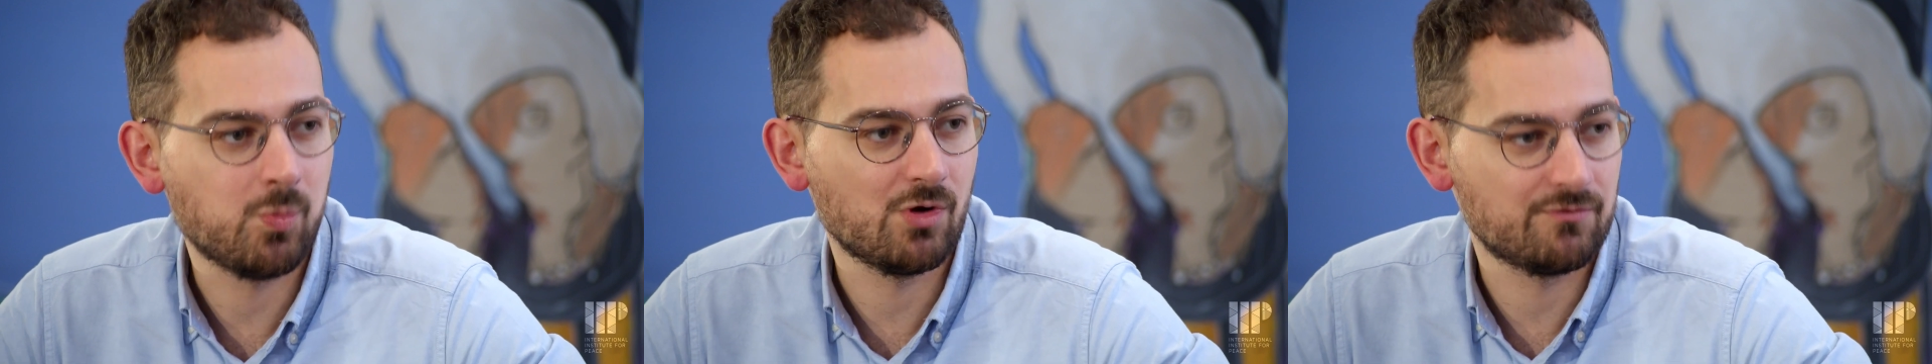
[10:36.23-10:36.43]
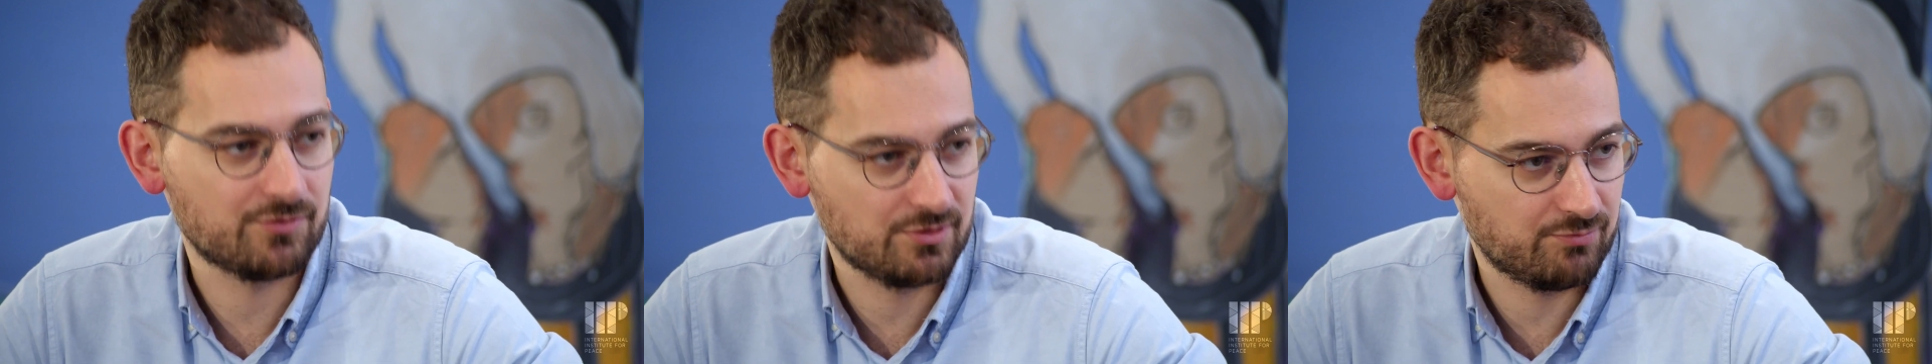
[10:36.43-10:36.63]

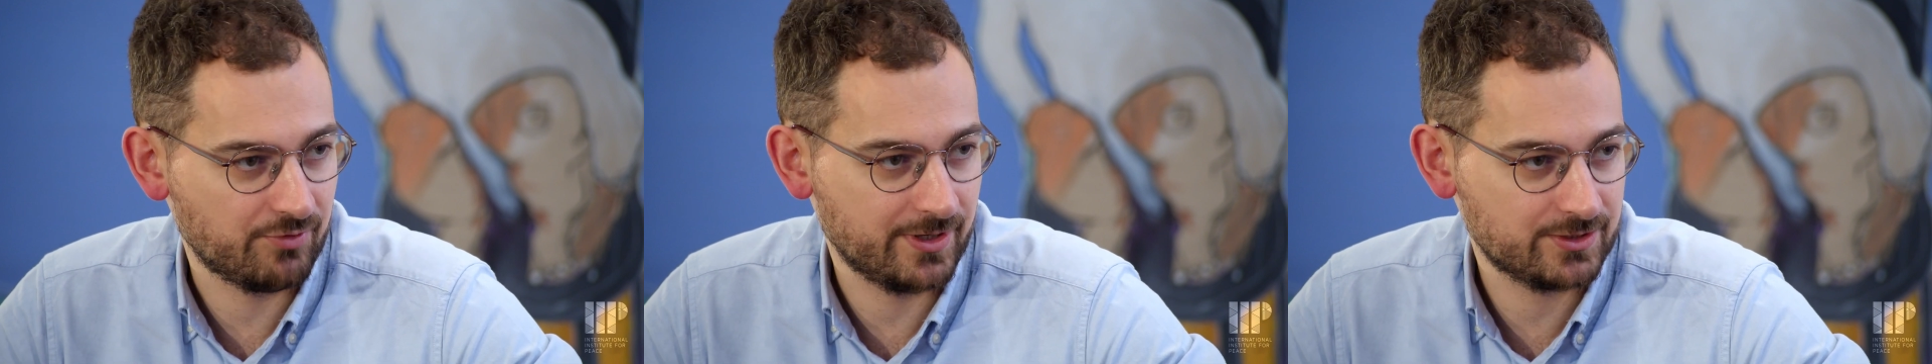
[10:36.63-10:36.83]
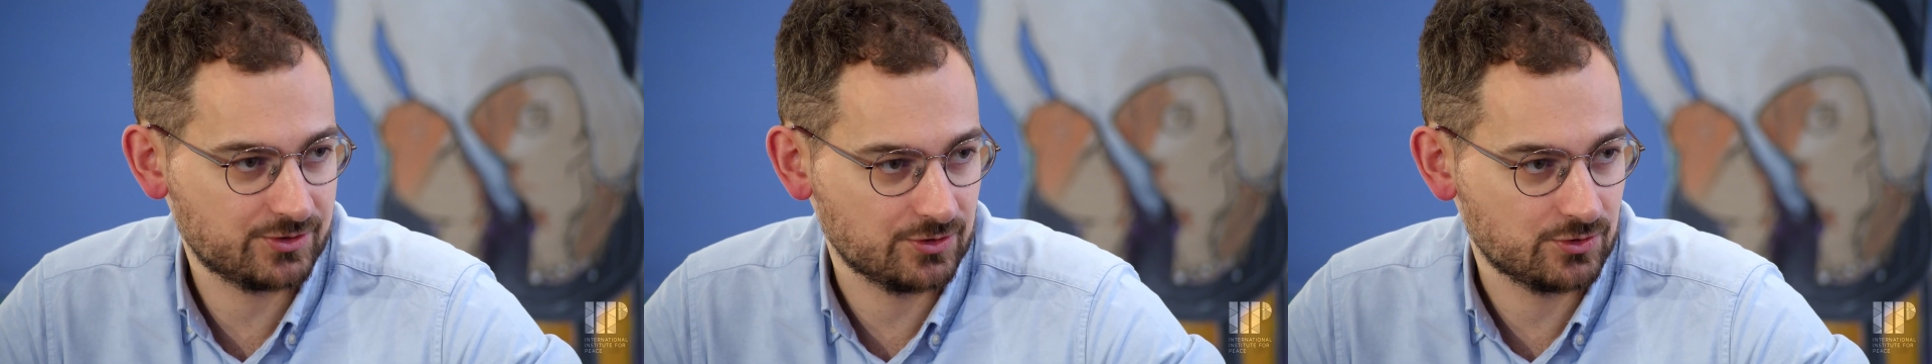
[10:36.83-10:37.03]
of
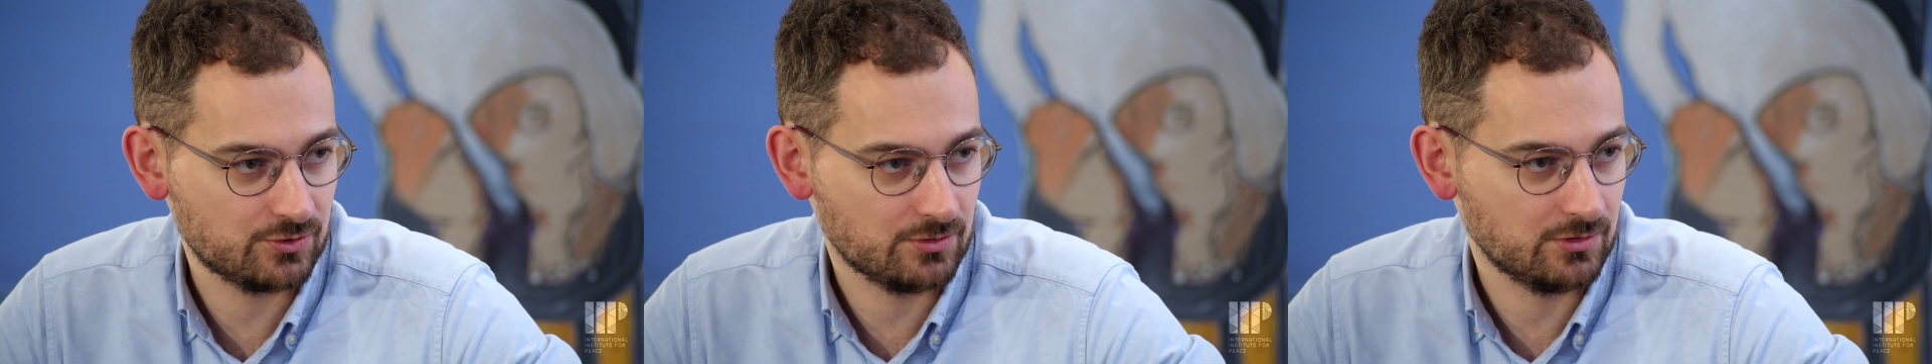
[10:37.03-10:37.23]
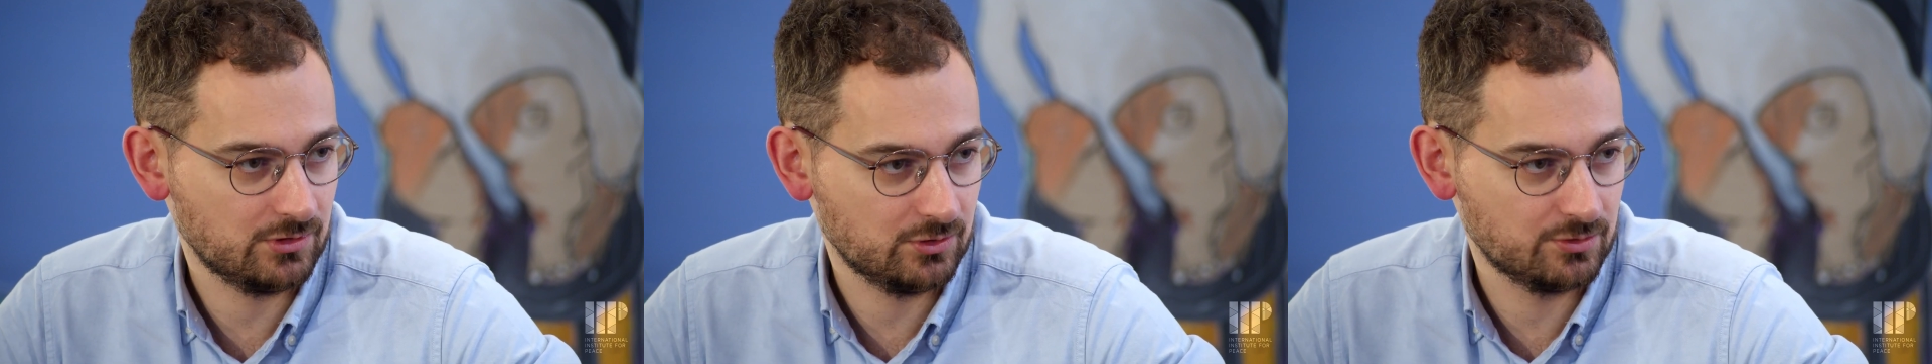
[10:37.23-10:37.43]
repression to
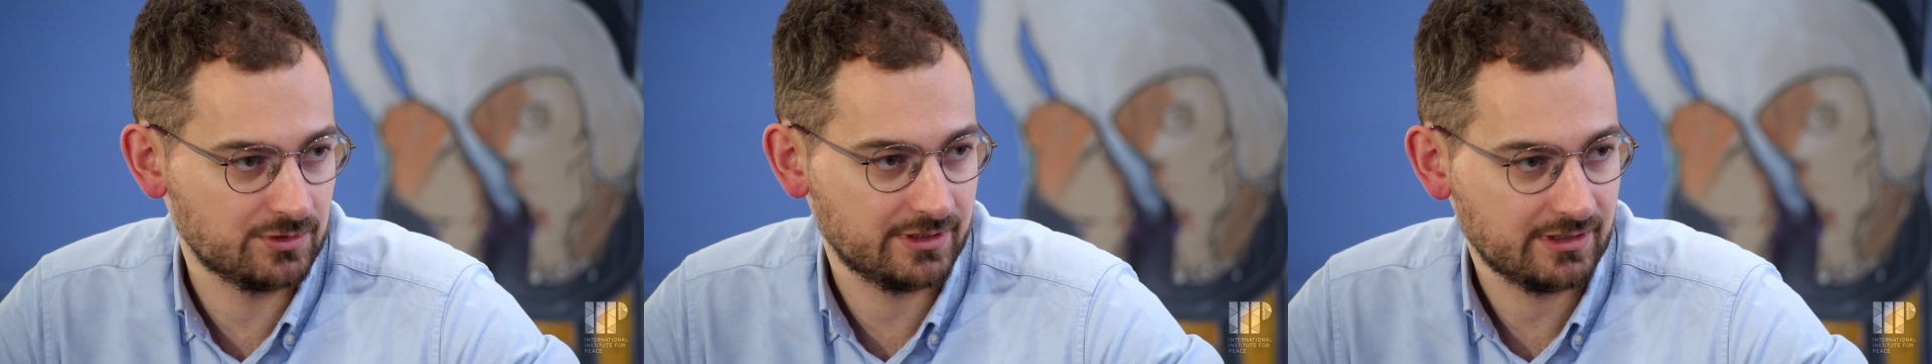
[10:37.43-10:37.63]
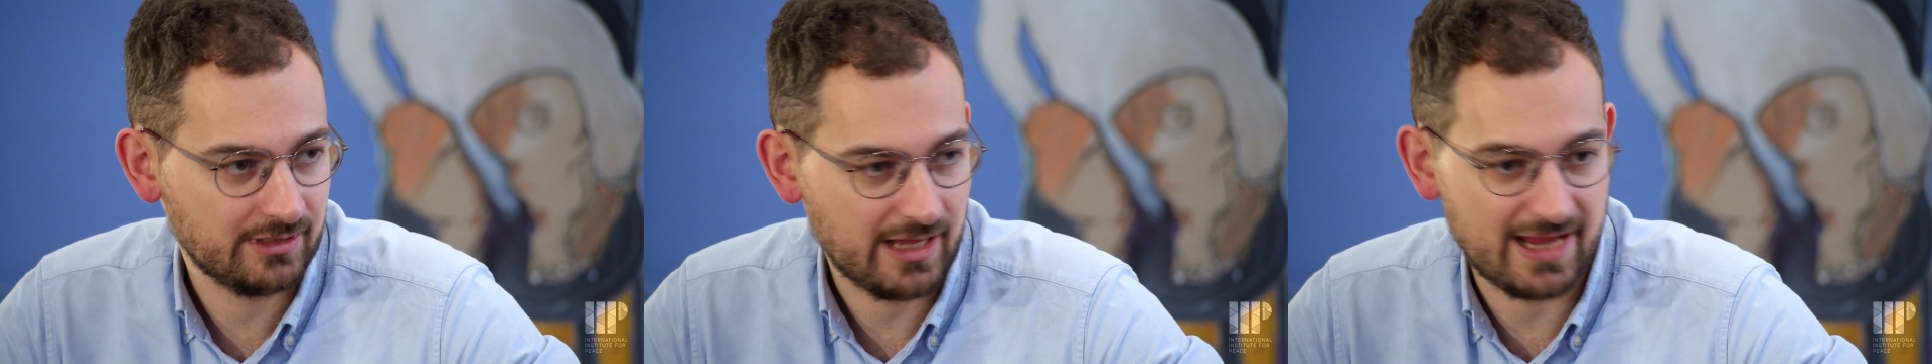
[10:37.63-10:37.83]
include